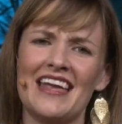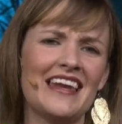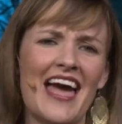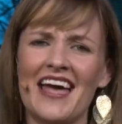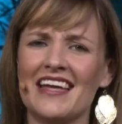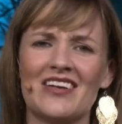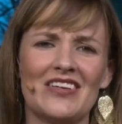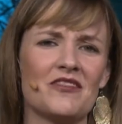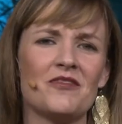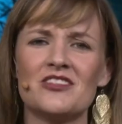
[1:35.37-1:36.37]
in
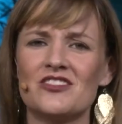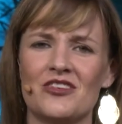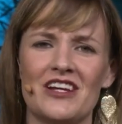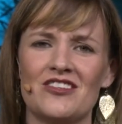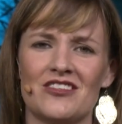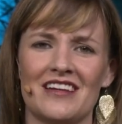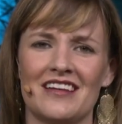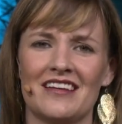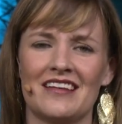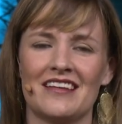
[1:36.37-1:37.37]
anger and
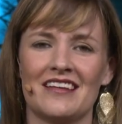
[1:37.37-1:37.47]
frustration.